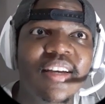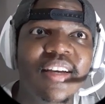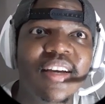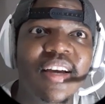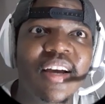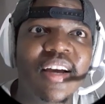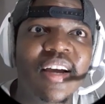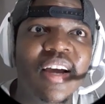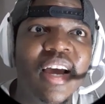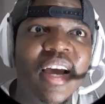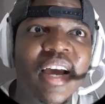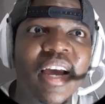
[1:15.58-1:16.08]

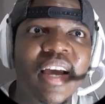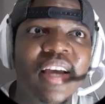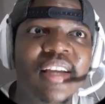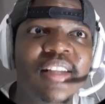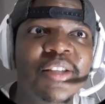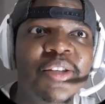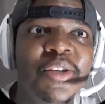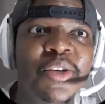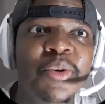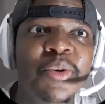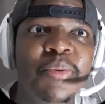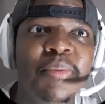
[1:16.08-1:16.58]
A
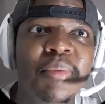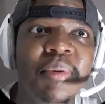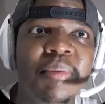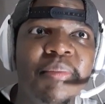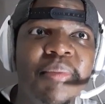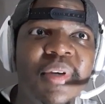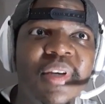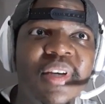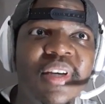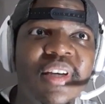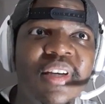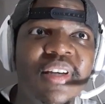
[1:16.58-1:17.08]
hands human
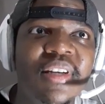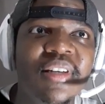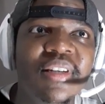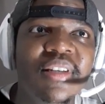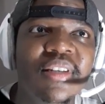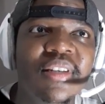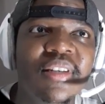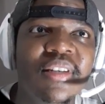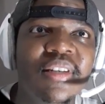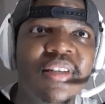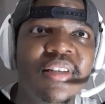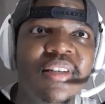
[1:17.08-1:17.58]
being.
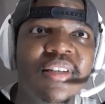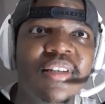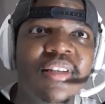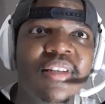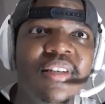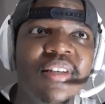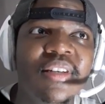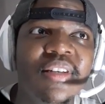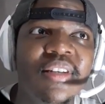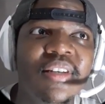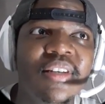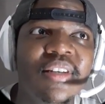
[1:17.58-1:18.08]
Thank
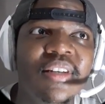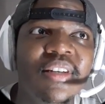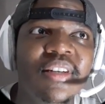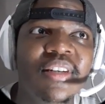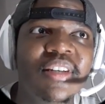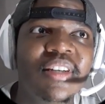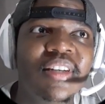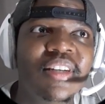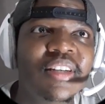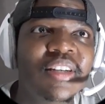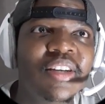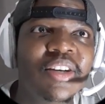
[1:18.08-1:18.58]
you.
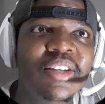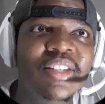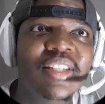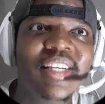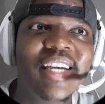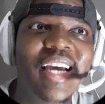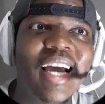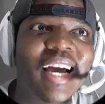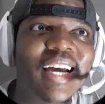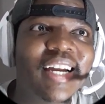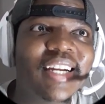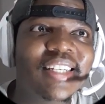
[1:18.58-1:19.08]
Because he
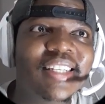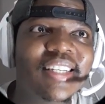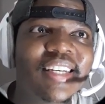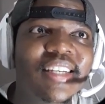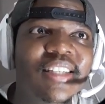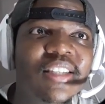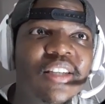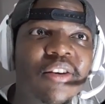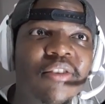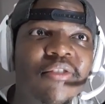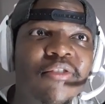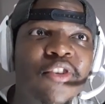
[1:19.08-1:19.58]
got a
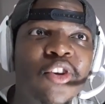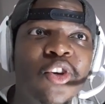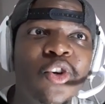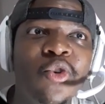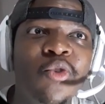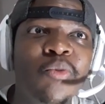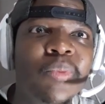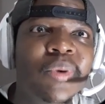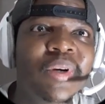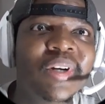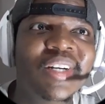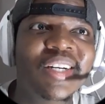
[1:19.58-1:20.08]
sense of
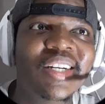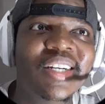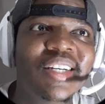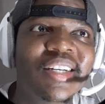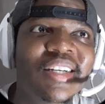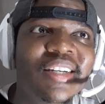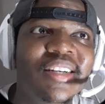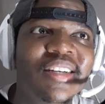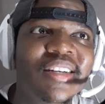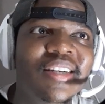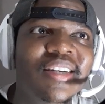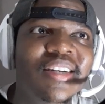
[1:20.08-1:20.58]
humor.
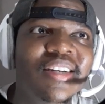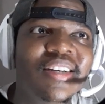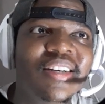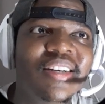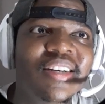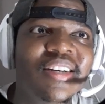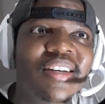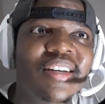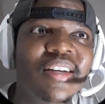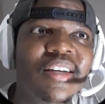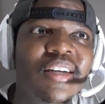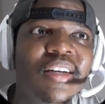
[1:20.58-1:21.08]

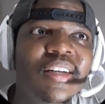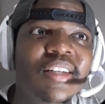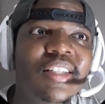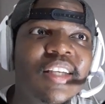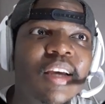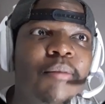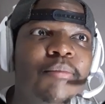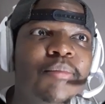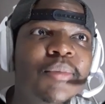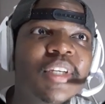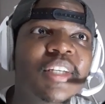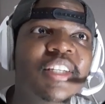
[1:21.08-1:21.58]
Oh,
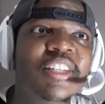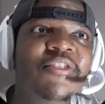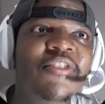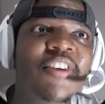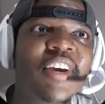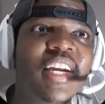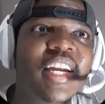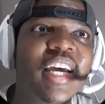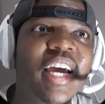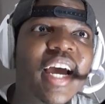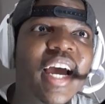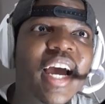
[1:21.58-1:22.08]
Something's
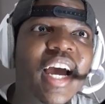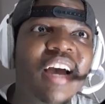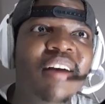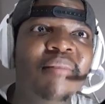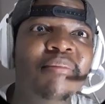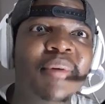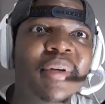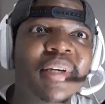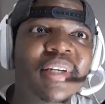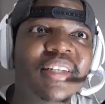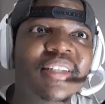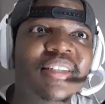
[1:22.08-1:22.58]
finna
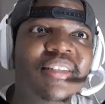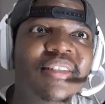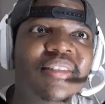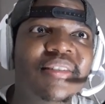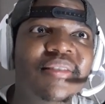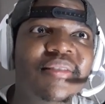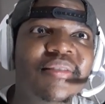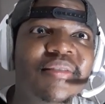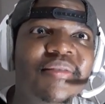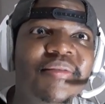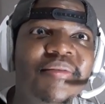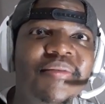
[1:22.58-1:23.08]
happen.
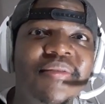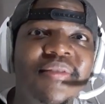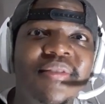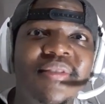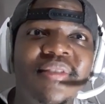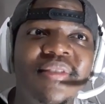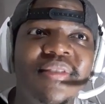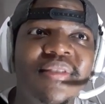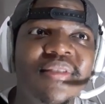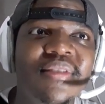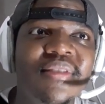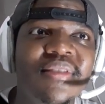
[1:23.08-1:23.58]

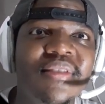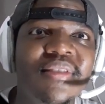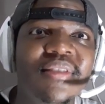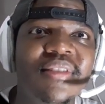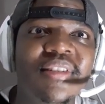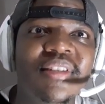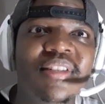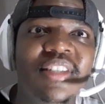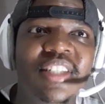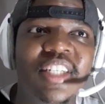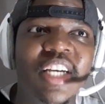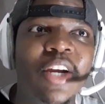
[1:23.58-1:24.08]

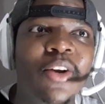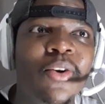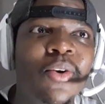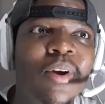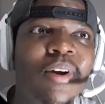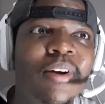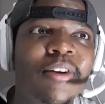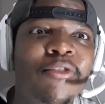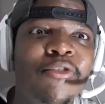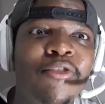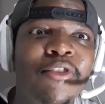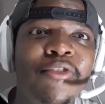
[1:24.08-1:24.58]

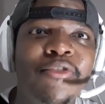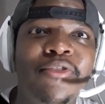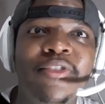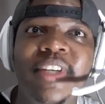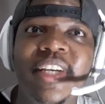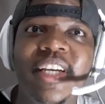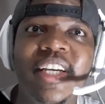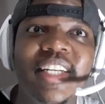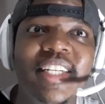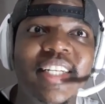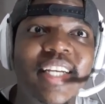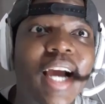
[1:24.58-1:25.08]
January
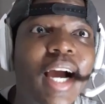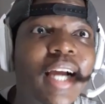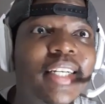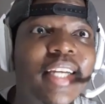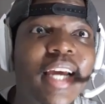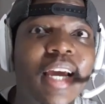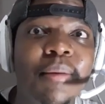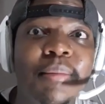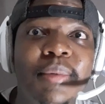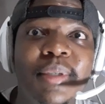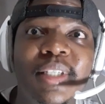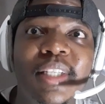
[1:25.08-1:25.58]
15th.
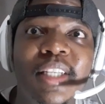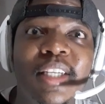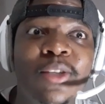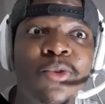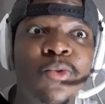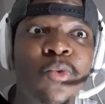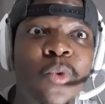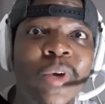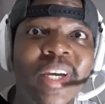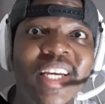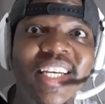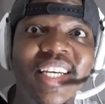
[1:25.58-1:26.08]
Goddamn, it's
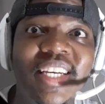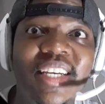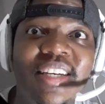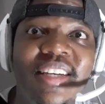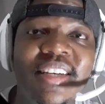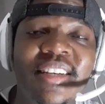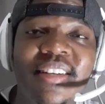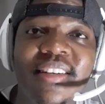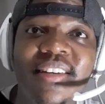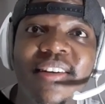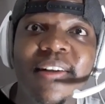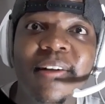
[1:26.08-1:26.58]
this week?
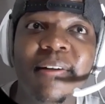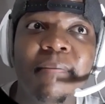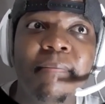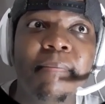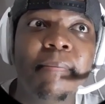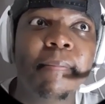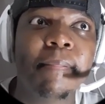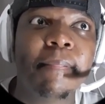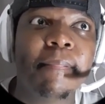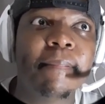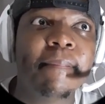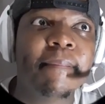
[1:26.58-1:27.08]
In front of
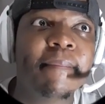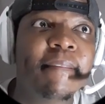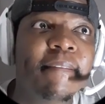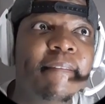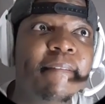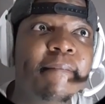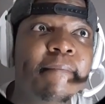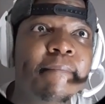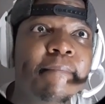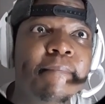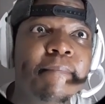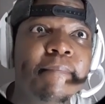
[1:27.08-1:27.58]
him? You
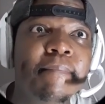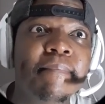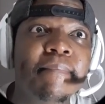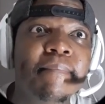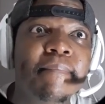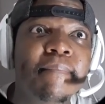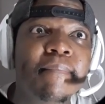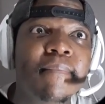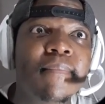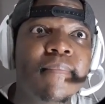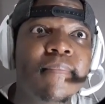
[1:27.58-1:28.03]
can trust him.